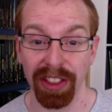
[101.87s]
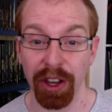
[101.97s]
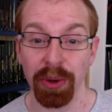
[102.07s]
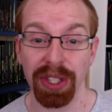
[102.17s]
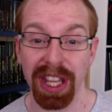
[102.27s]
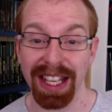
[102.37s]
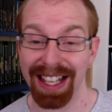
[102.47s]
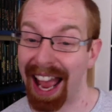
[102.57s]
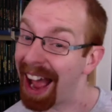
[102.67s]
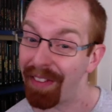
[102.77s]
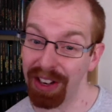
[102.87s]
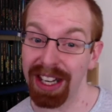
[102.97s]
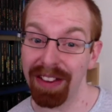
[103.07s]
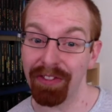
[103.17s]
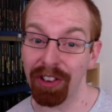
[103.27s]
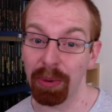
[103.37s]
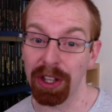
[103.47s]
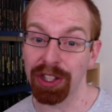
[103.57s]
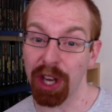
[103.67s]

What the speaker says: those things are having an influence